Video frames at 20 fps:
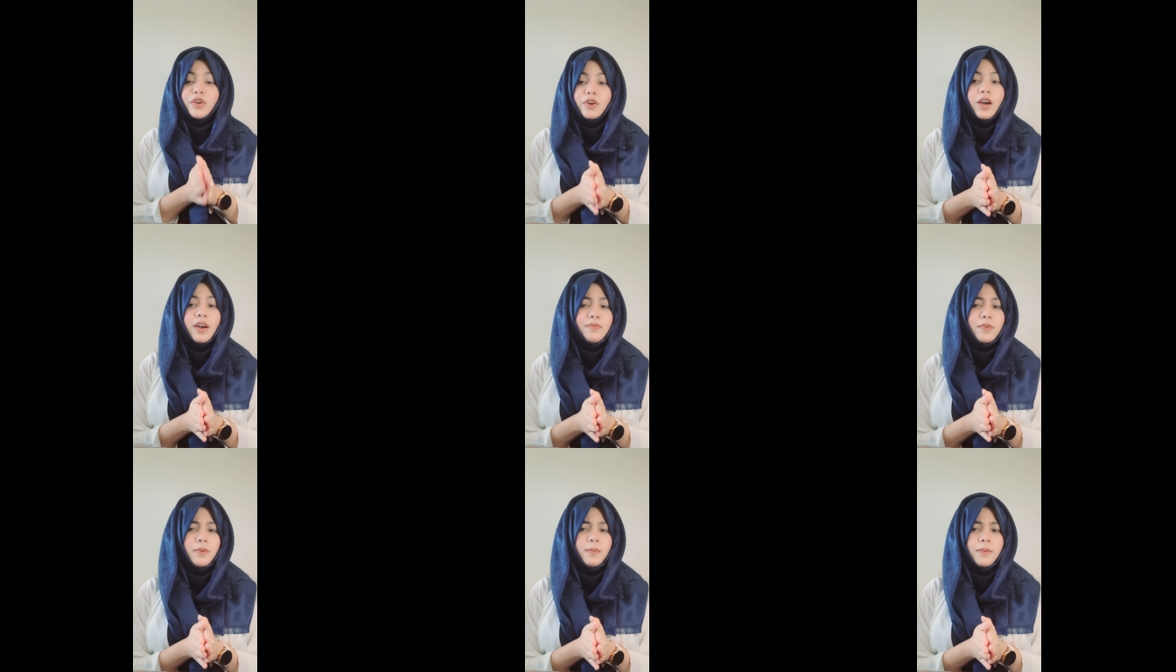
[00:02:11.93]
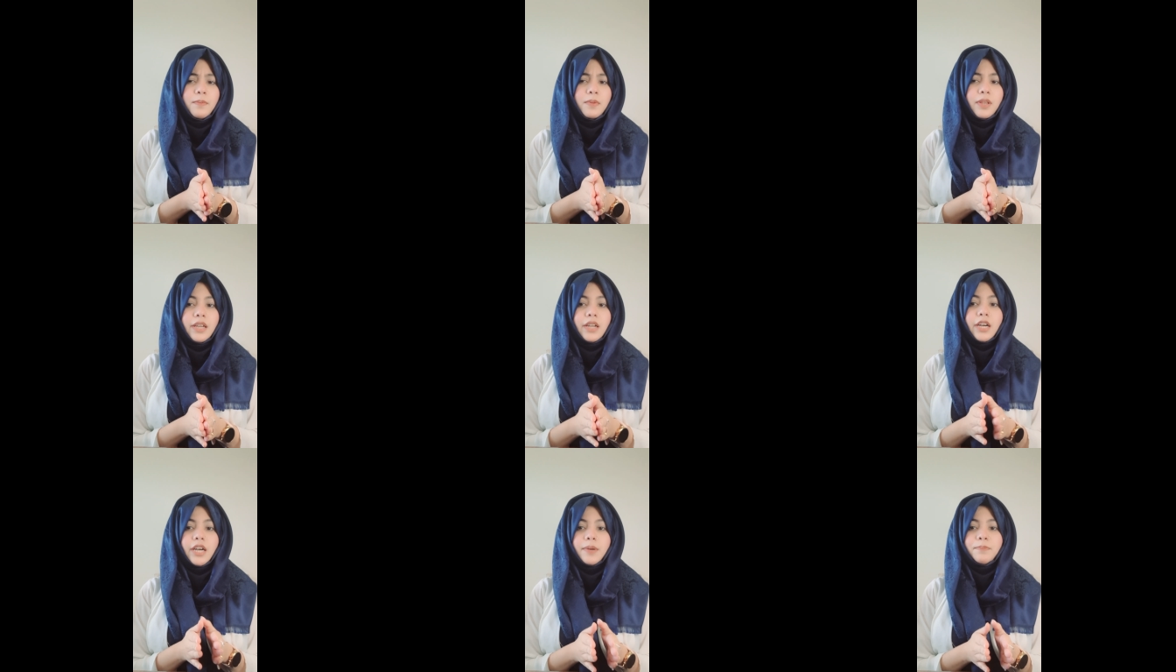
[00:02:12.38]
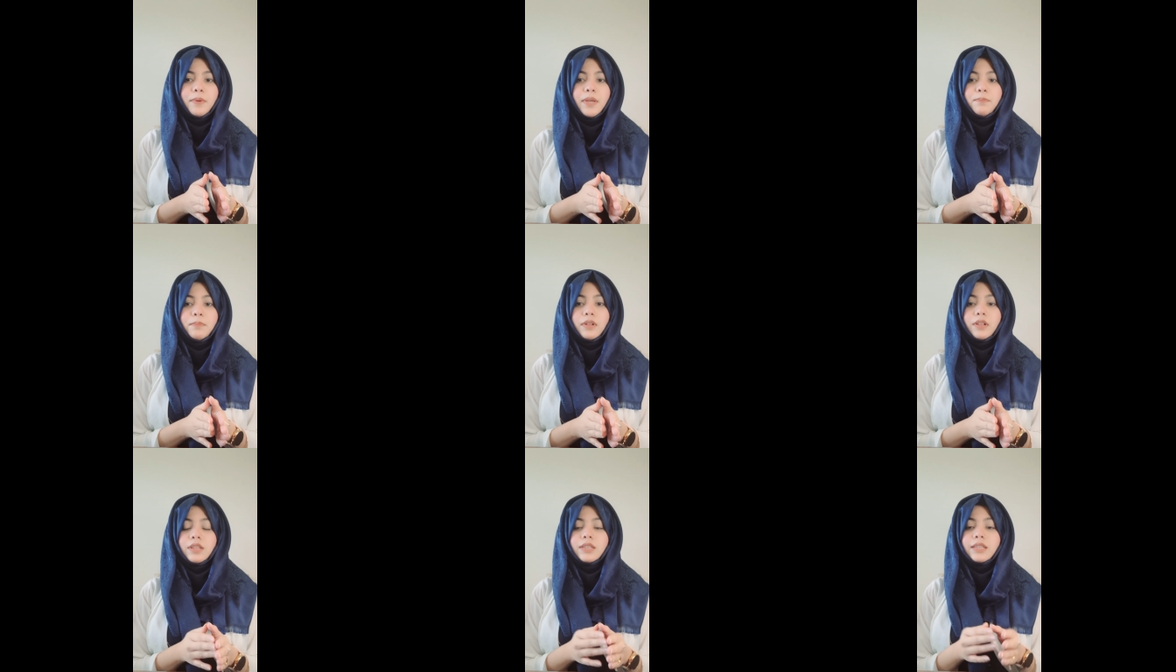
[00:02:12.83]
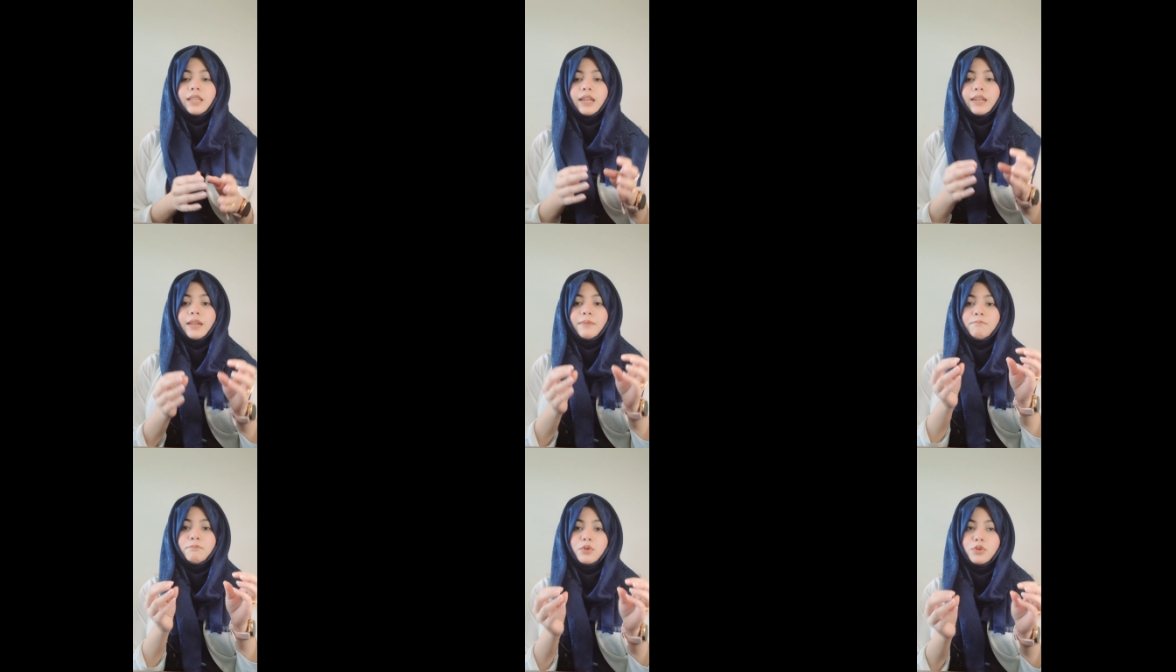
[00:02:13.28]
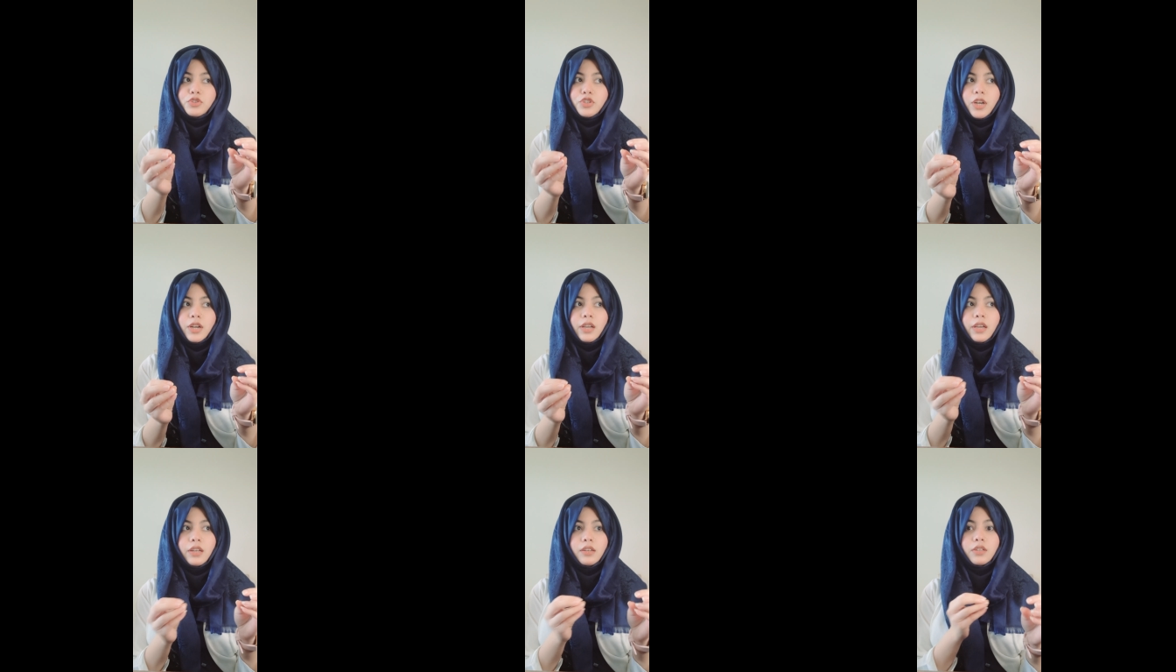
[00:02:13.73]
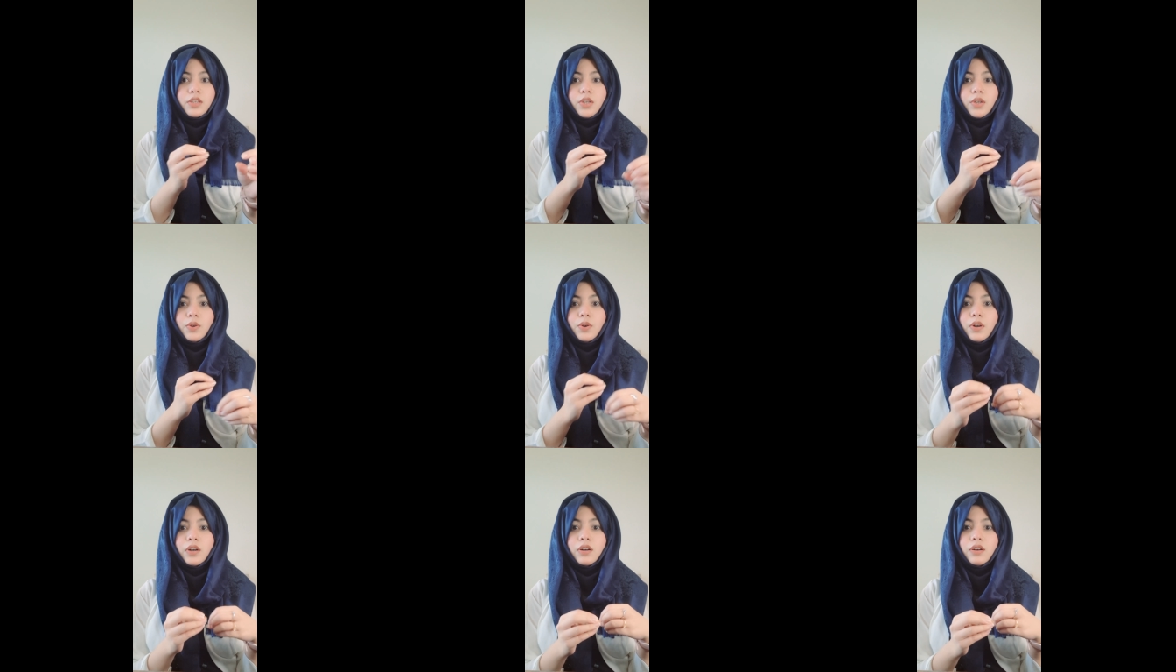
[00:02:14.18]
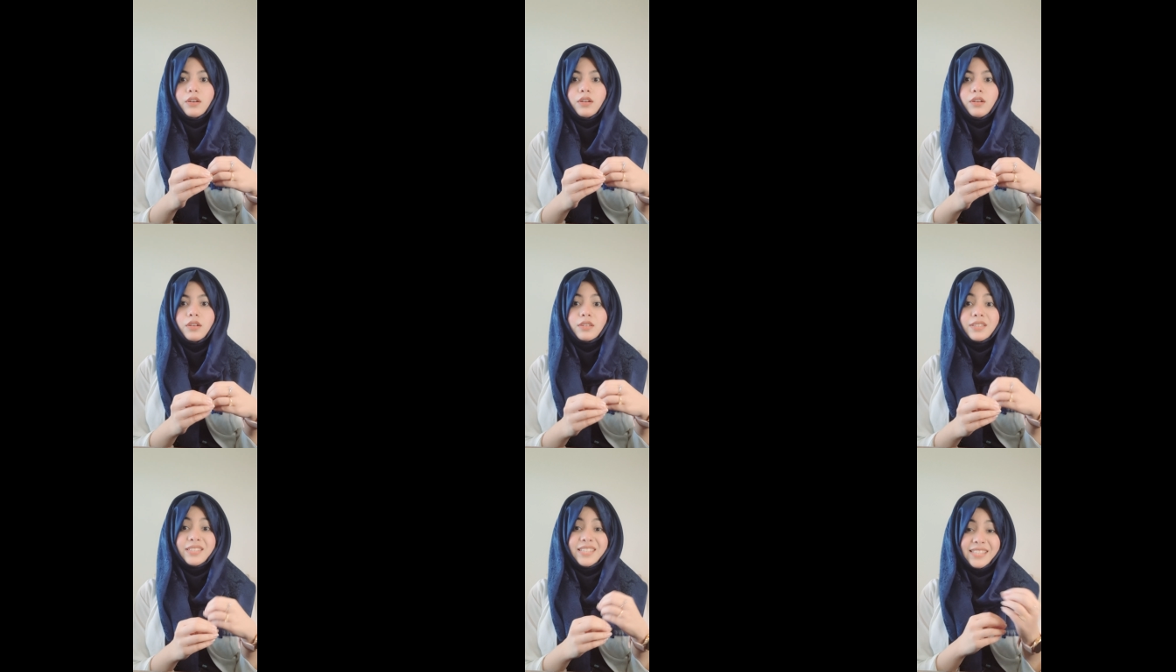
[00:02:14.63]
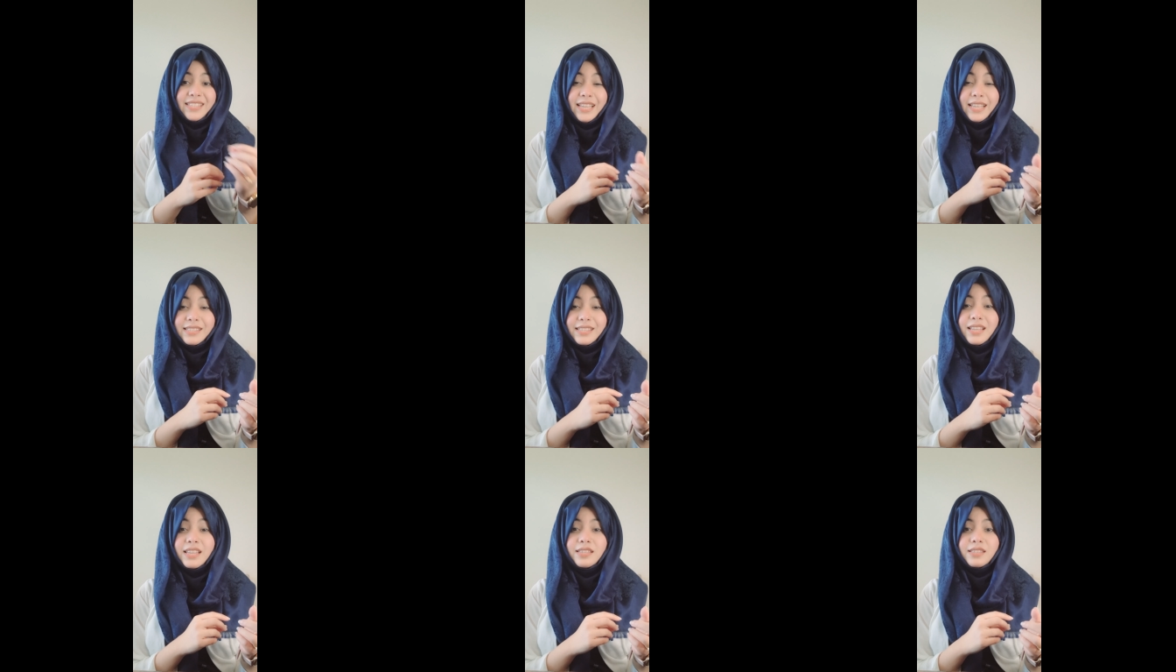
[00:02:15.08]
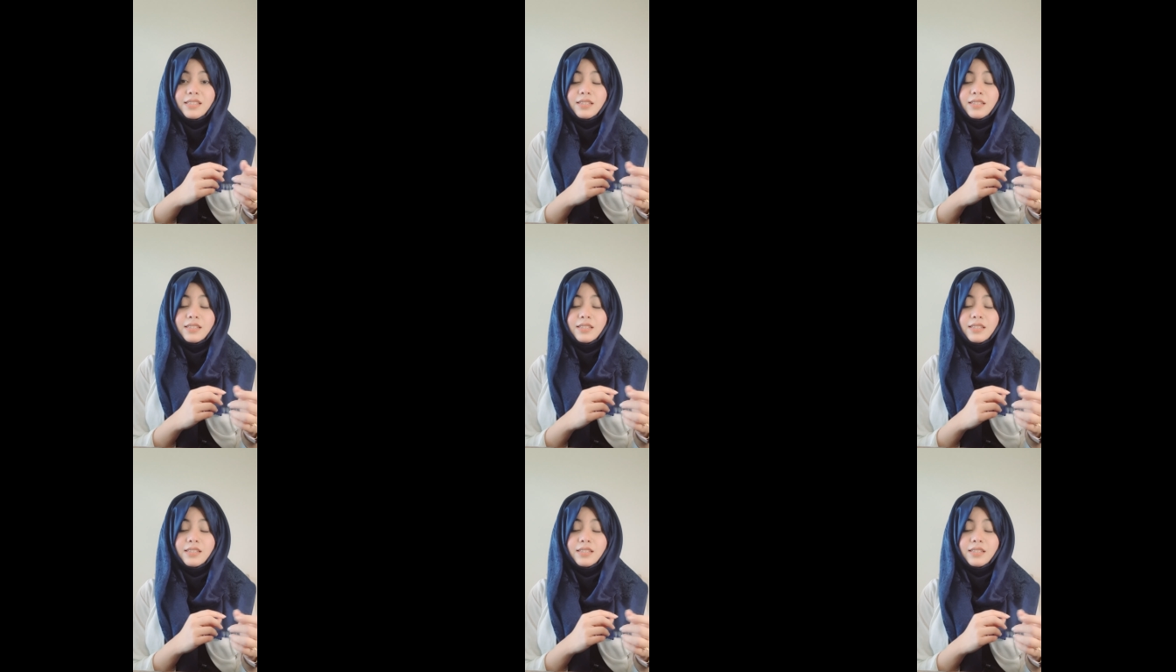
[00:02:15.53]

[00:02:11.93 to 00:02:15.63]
have probably heard people that kombucha can cure diseases,